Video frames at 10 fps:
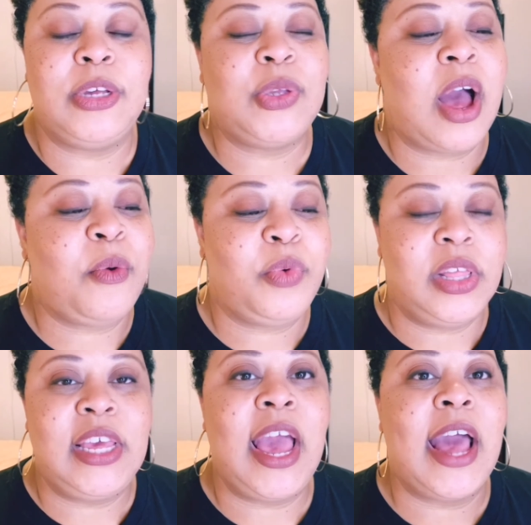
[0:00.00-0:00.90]
So I
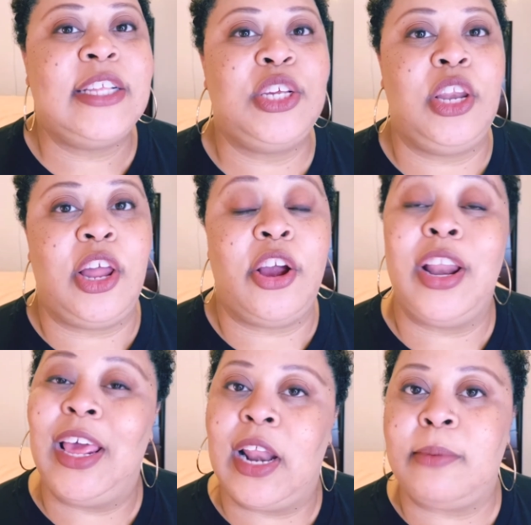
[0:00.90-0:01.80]
really had to learn
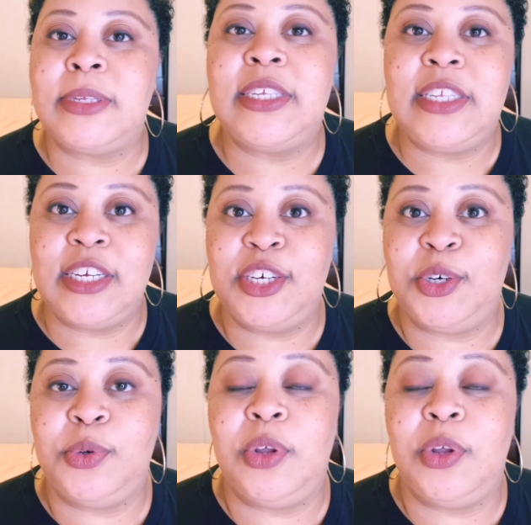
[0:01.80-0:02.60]
and I'm still